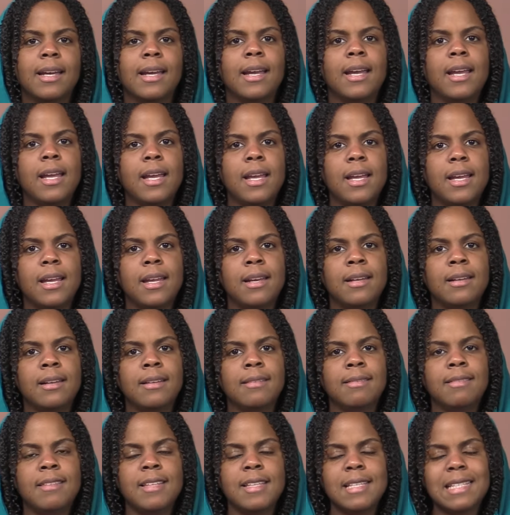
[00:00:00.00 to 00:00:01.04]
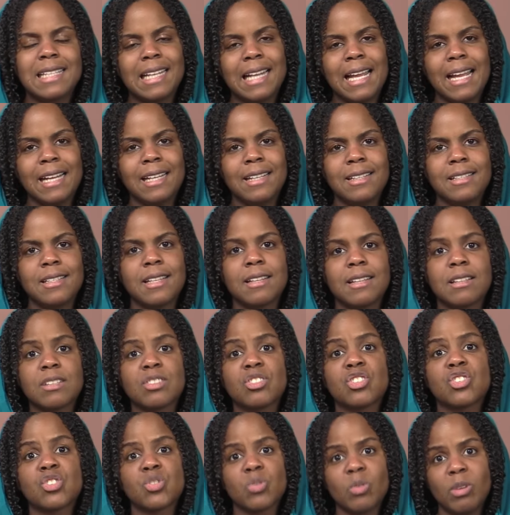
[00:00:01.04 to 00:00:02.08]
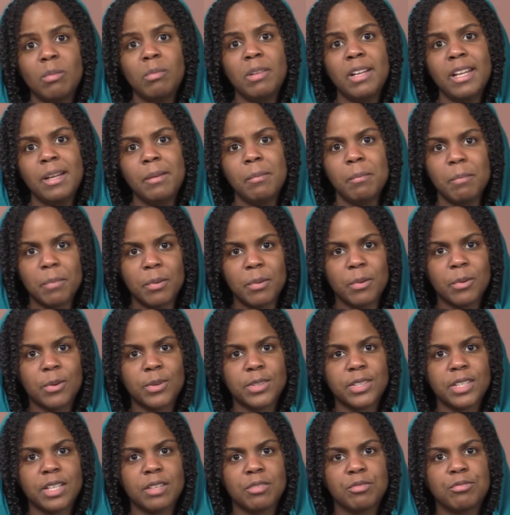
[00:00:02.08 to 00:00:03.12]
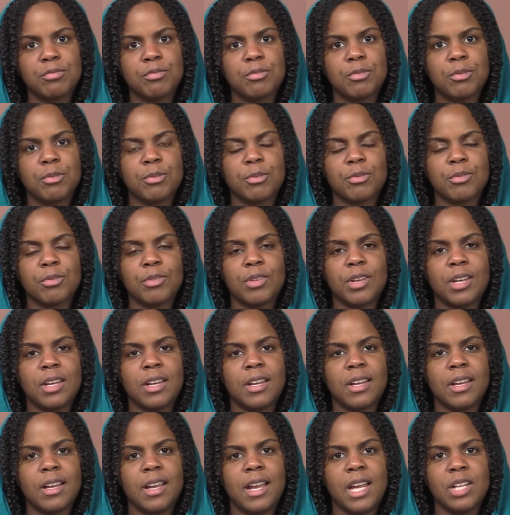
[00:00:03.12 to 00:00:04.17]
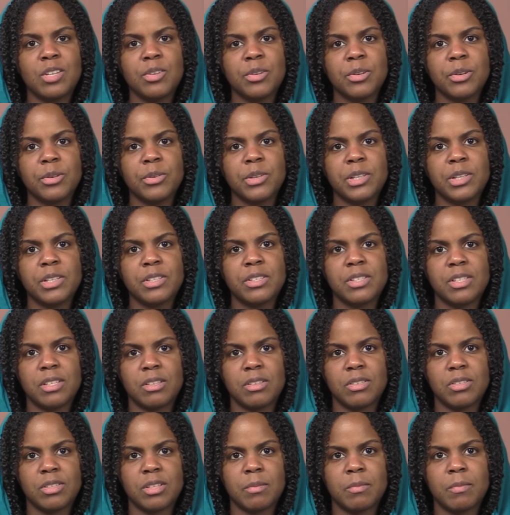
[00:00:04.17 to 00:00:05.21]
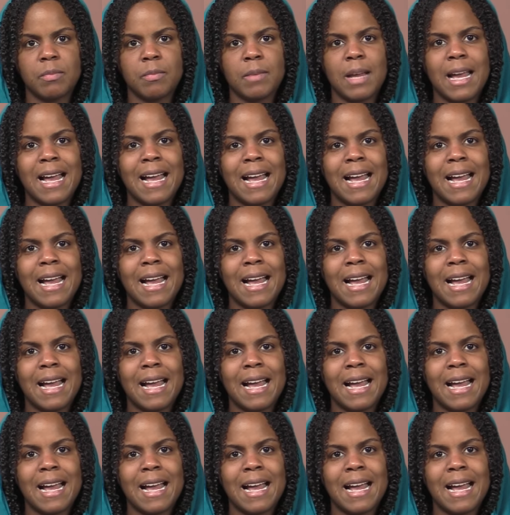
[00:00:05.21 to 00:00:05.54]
And this gland is extremely important for the endocrine system,